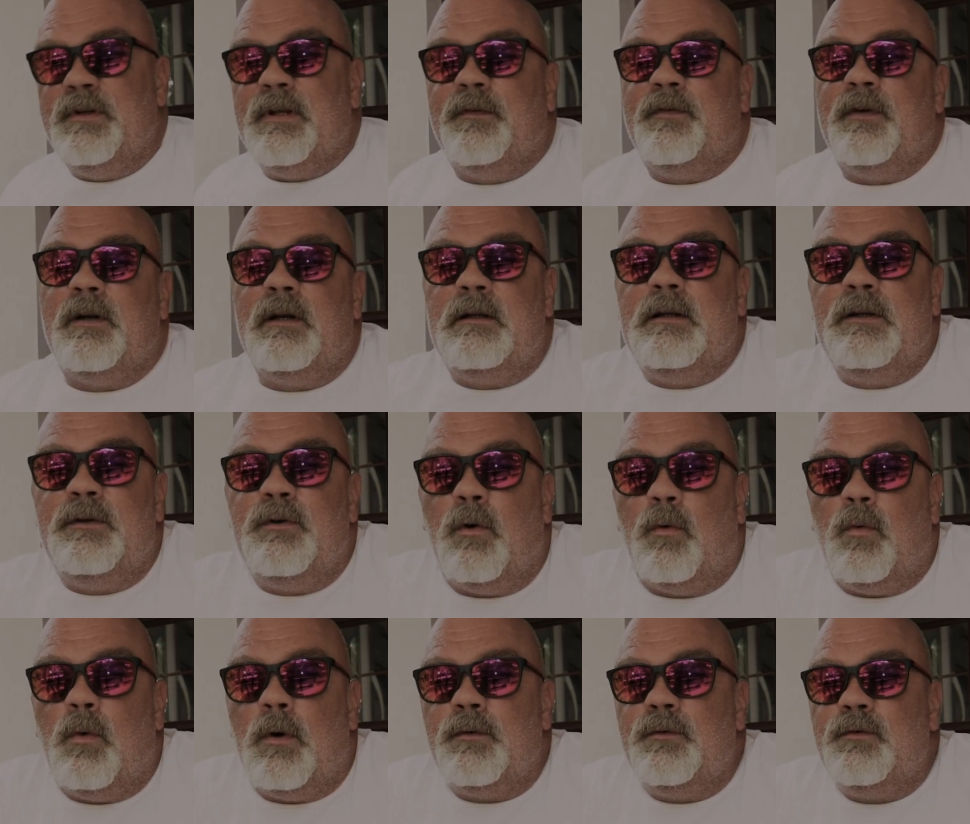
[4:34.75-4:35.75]
definitely
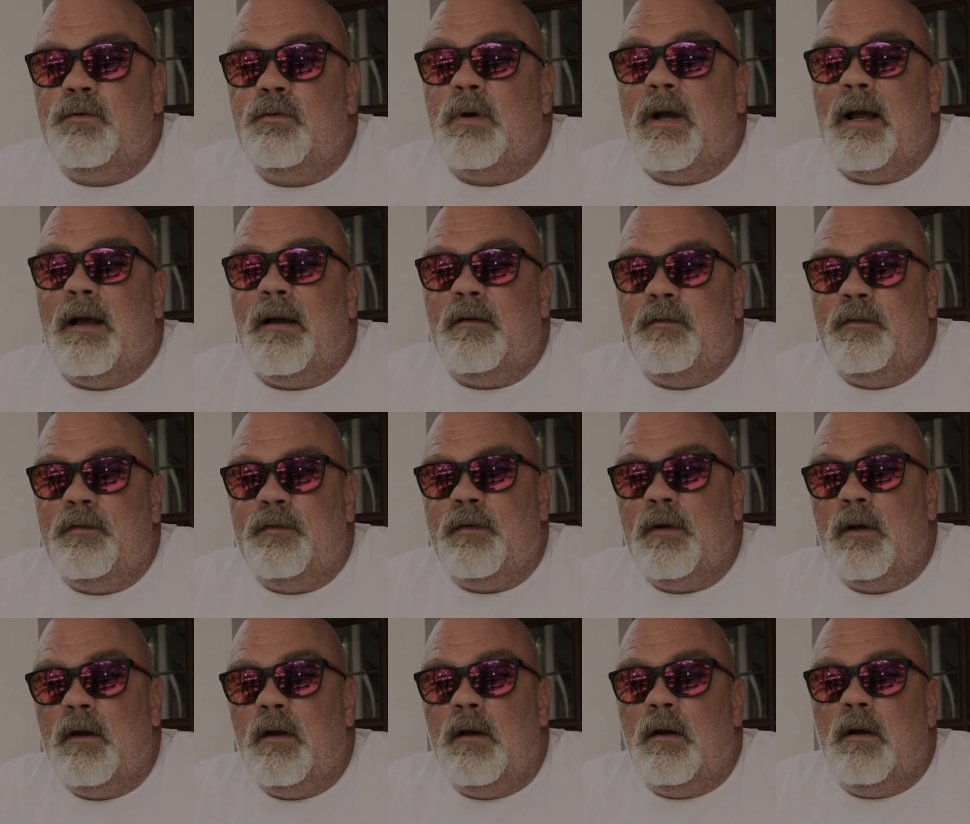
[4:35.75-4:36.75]
don't want to have
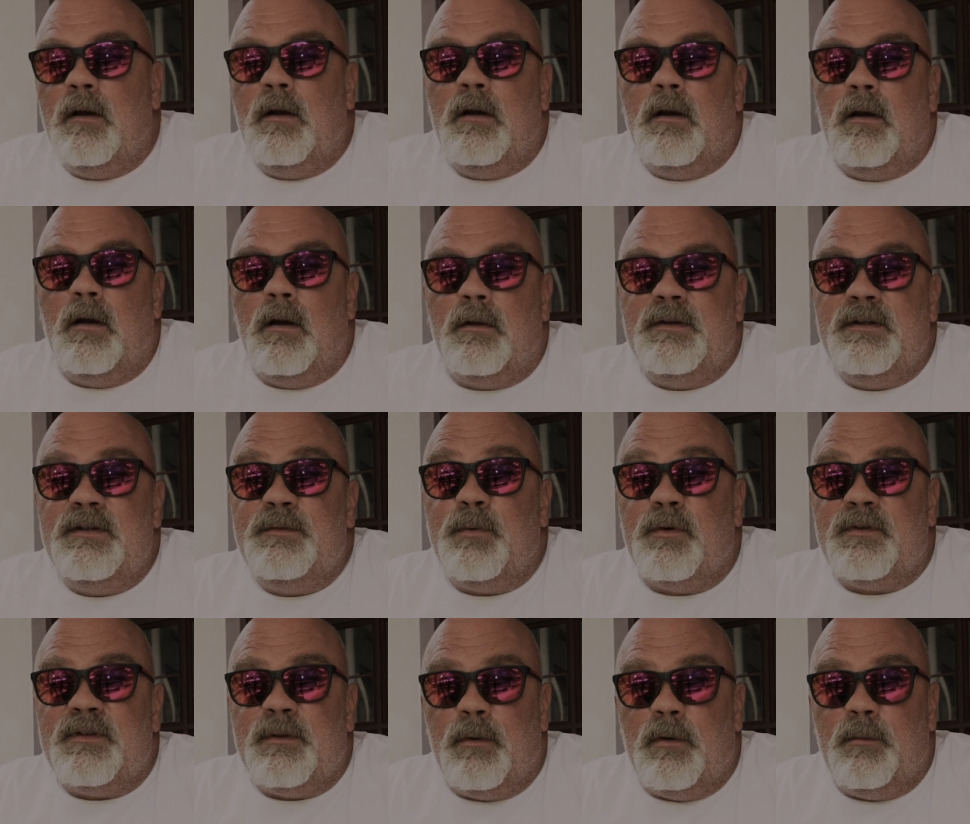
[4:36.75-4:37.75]

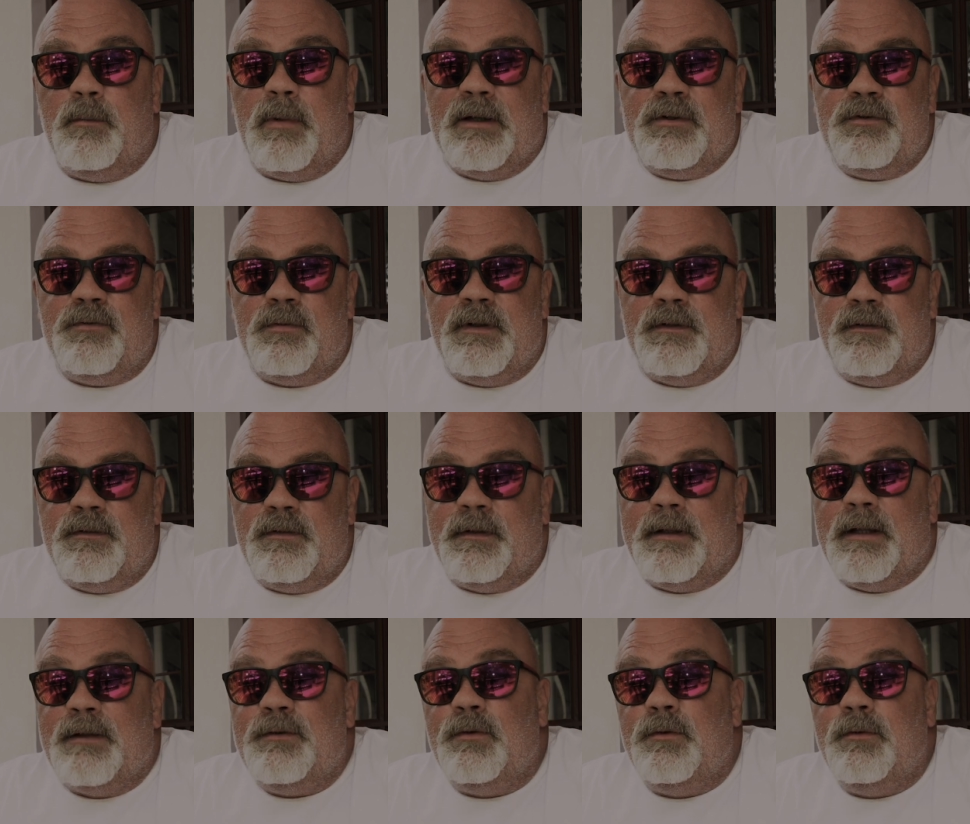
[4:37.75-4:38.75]
disposable batteries
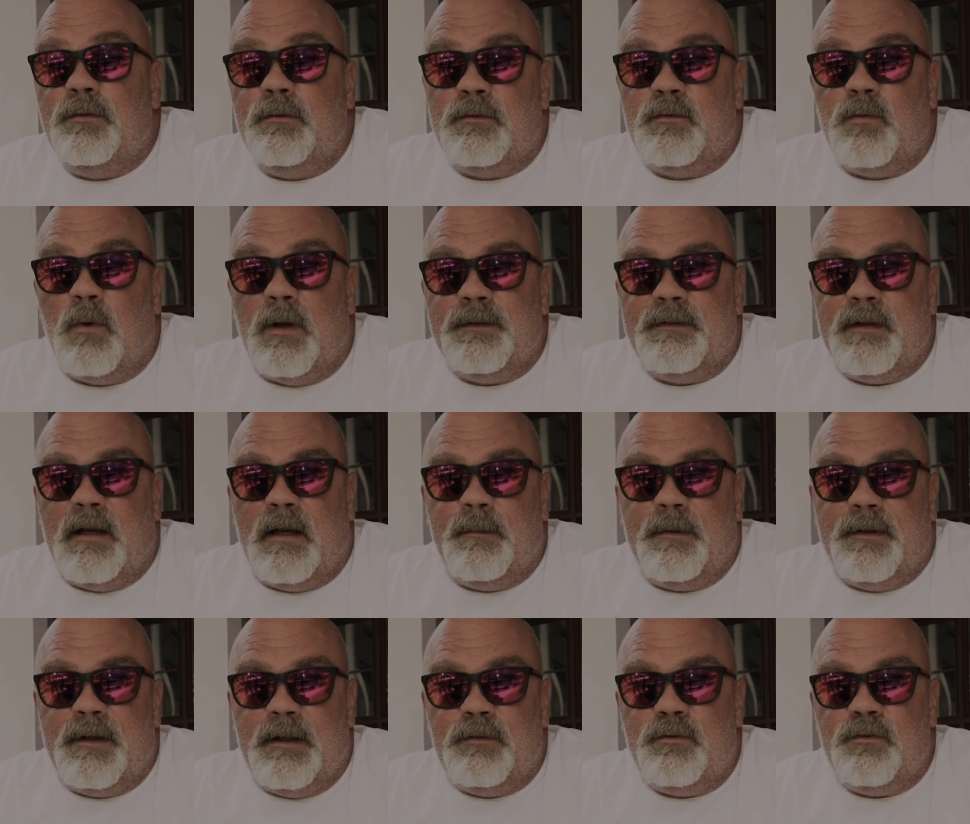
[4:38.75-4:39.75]
that you use one
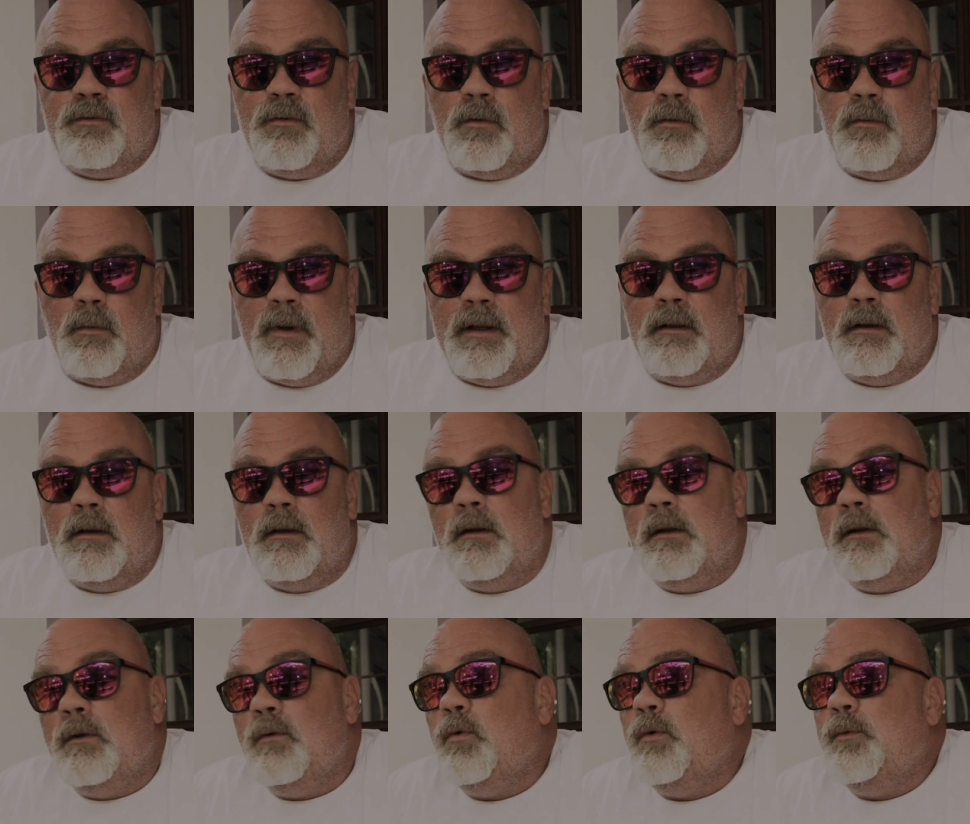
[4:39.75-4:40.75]
time and then throw away. It
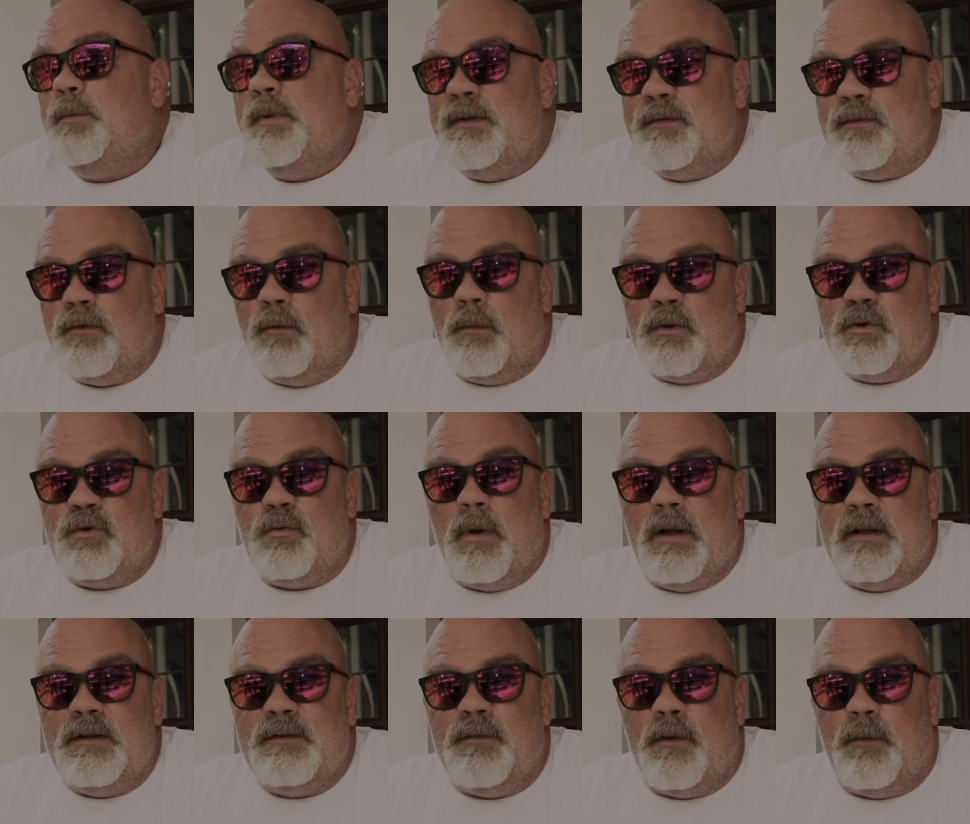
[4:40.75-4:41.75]
would be so much
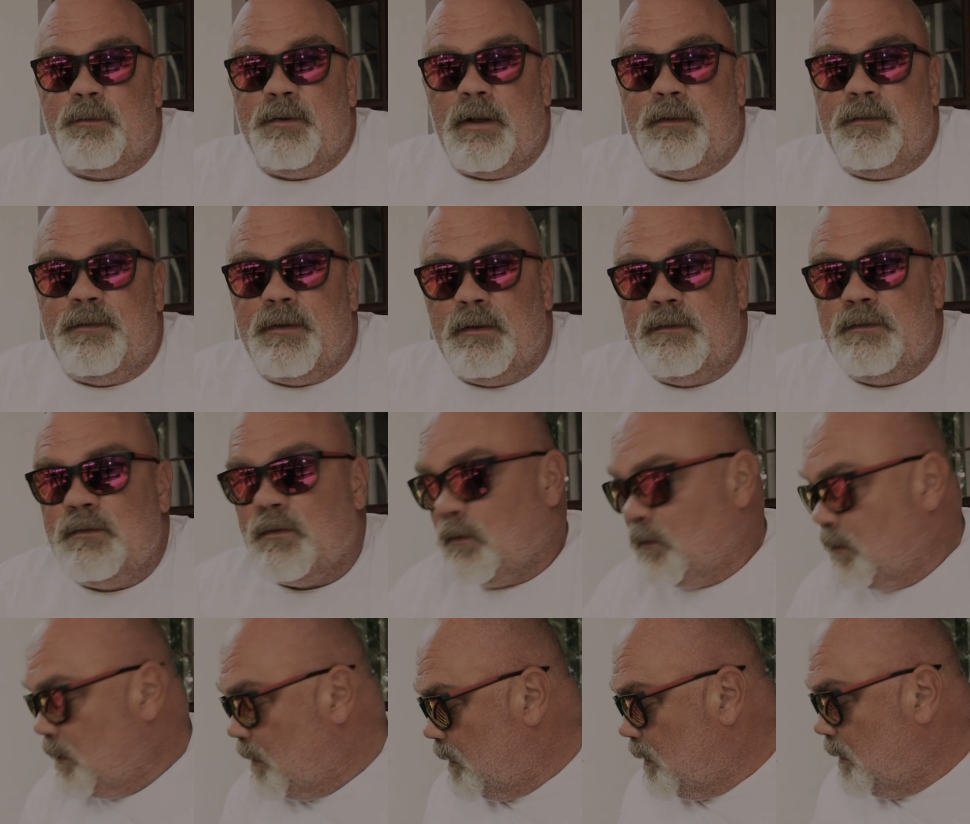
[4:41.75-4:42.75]
waste for nothing.
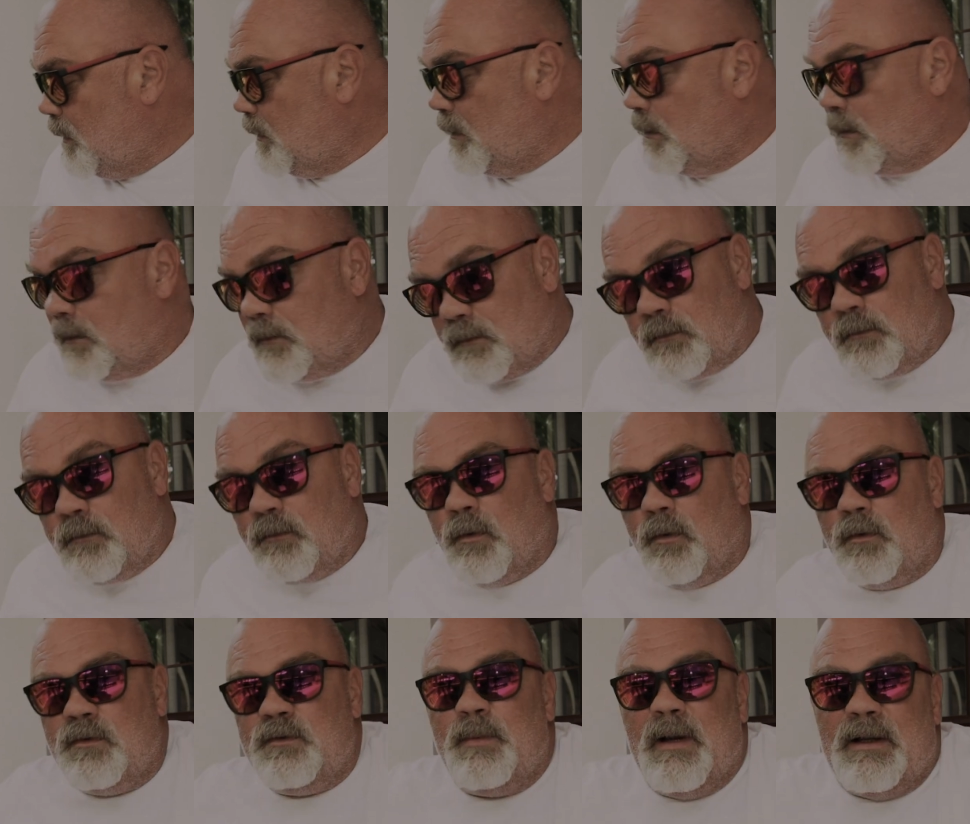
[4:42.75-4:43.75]
So
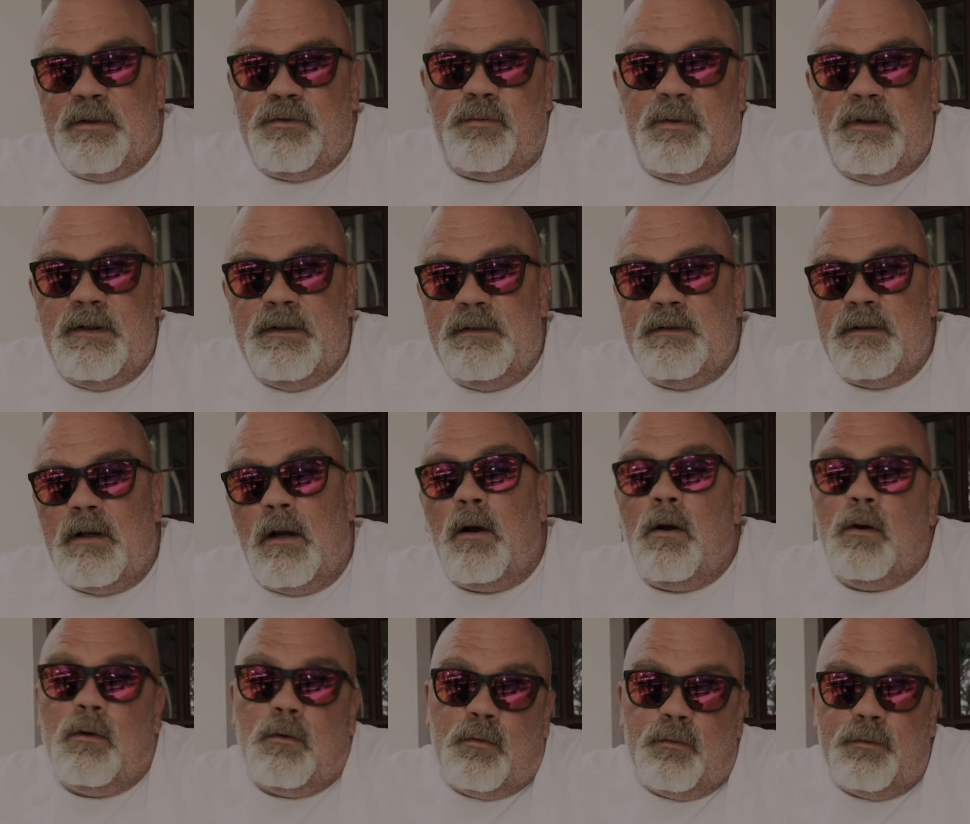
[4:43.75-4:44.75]
those batteries
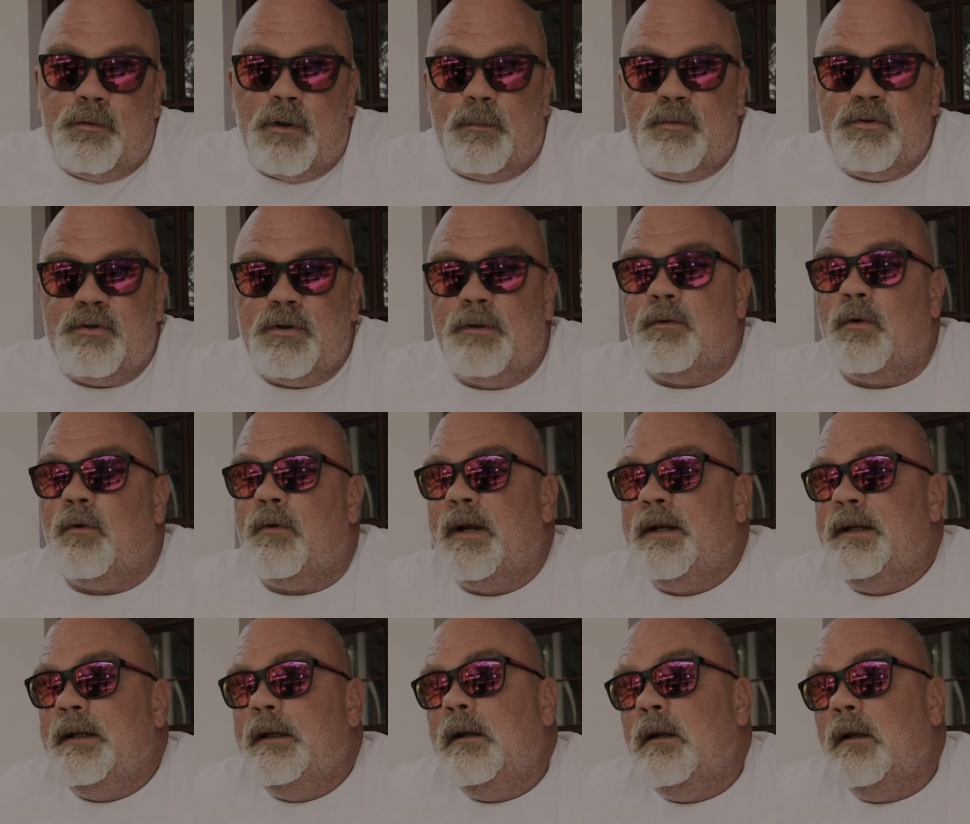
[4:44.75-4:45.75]
are a good option
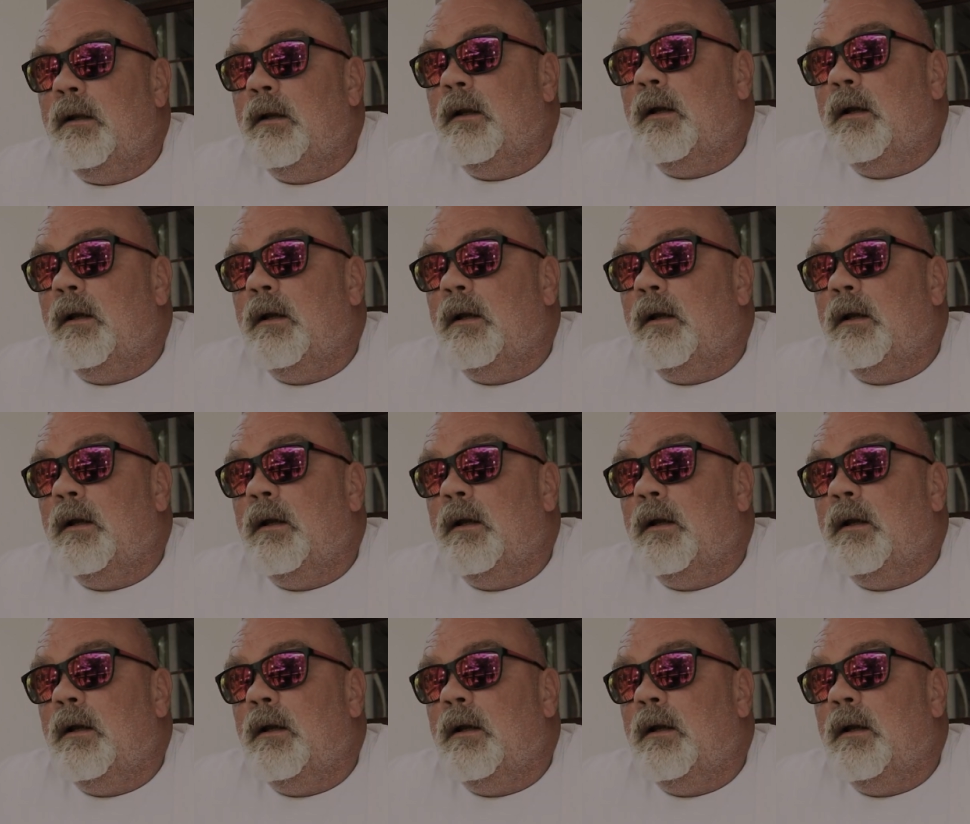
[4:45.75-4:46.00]
already.